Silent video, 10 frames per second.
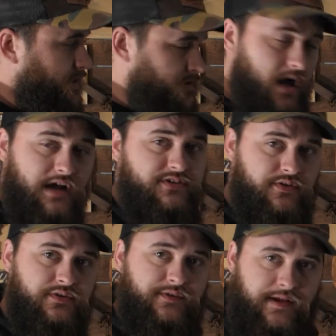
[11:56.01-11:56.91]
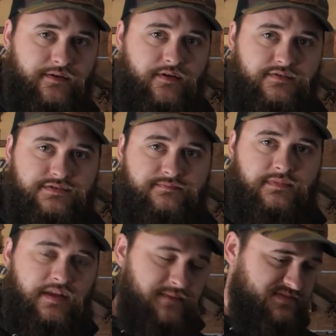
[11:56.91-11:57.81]
Nock tune your arrows.
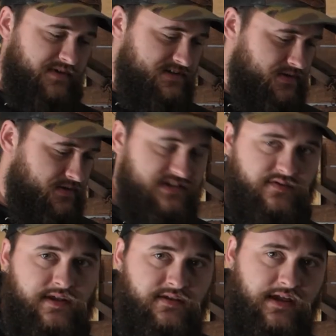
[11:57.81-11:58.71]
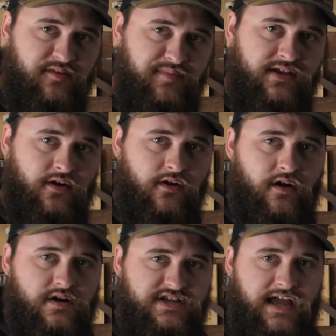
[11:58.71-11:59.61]
Let me explain it to you this way. You got a big
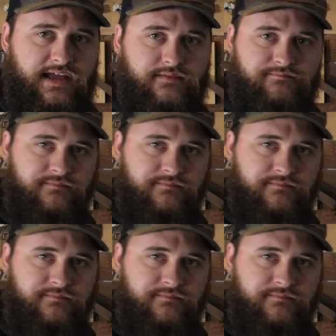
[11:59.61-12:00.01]
Carhartt jacket.